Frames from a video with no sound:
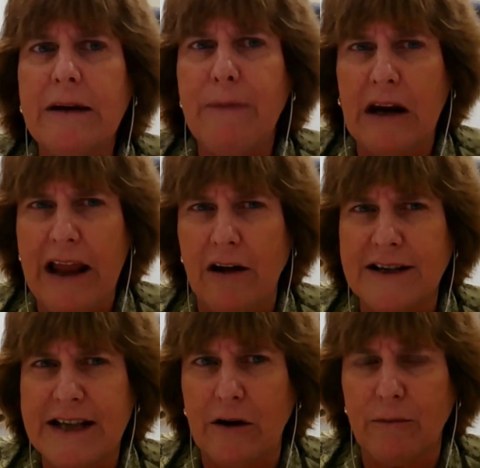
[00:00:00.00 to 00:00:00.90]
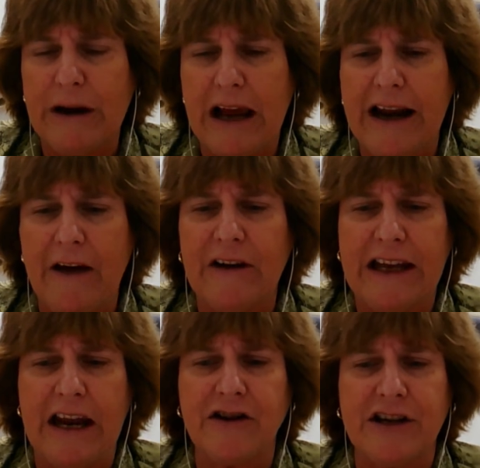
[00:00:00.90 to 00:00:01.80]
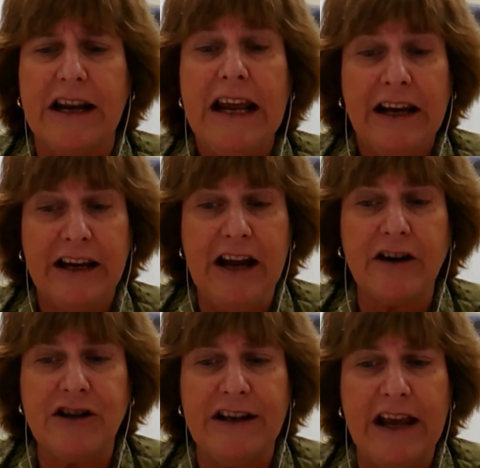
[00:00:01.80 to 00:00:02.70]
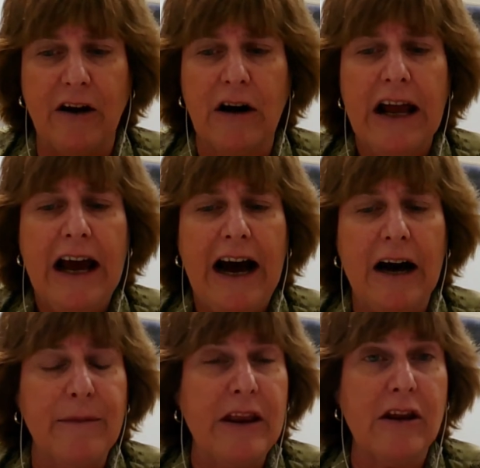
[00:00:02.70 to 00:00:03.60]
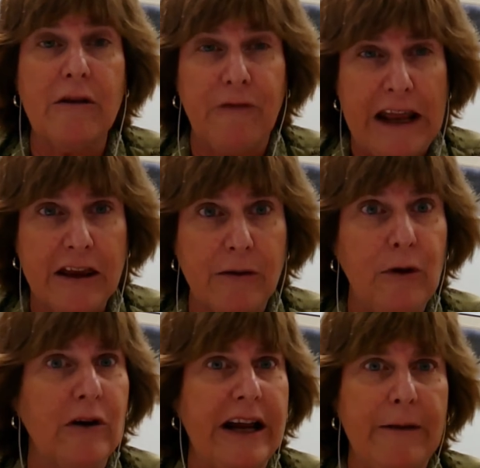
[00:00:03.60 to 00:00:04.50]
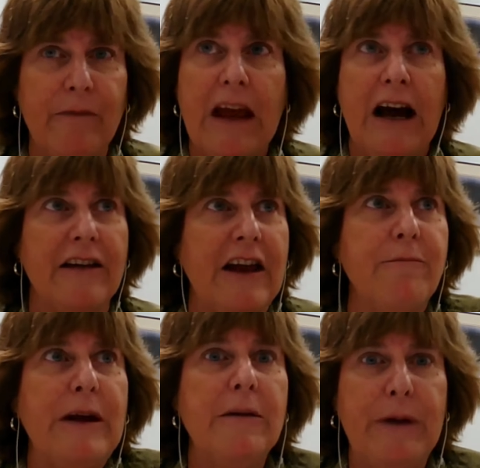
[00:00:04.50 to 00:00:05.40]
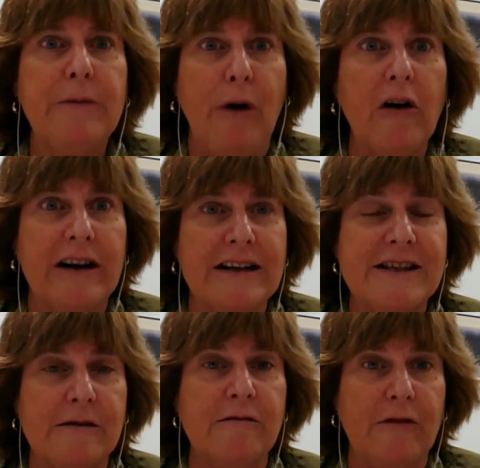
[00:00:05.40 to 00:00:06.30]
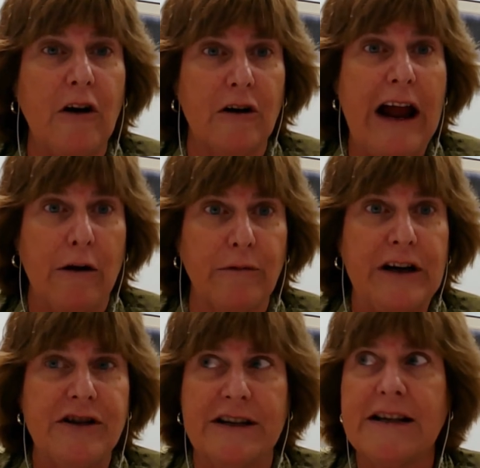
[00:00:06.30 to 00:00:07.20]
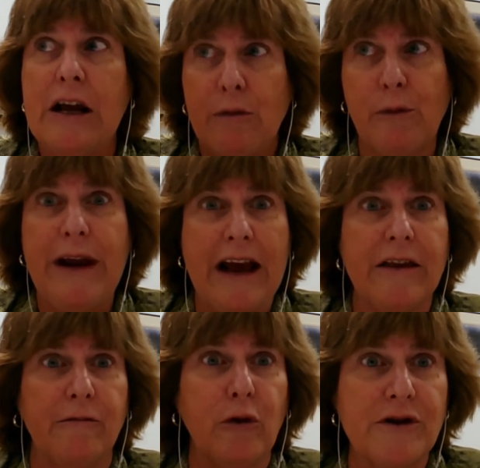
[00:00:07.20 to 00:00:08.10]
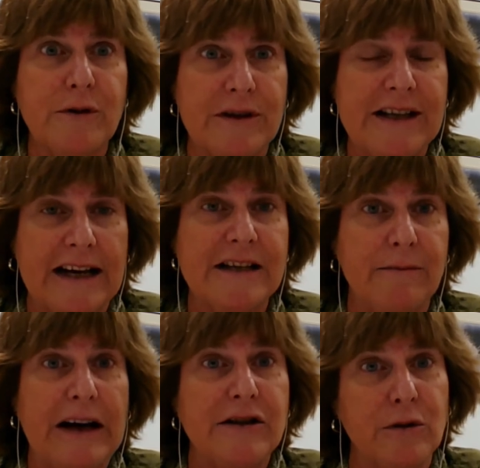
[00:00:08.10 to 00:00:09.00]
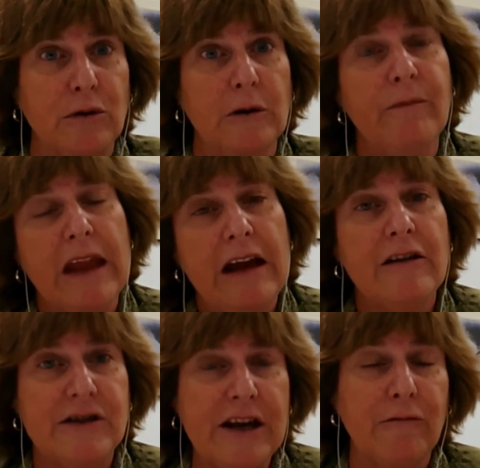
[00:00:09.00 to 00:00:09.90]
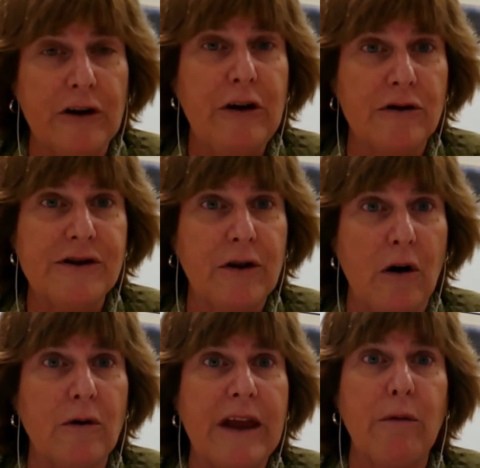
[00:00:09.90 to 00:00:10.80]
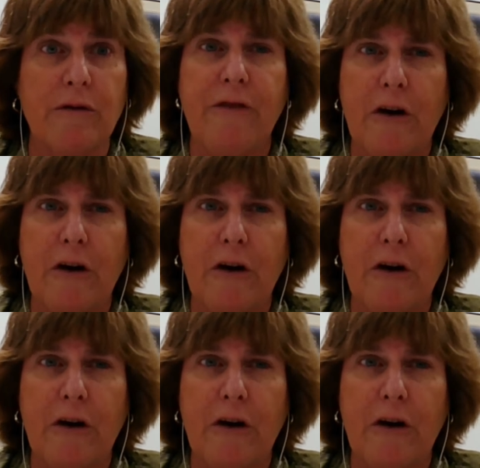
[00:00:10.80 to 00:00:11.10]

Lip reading: the mental health center. We got to have a connection there. And the faith community, they've been a big part in some of our outreaches. When we had the 4 suicides at my school several years ago, they were a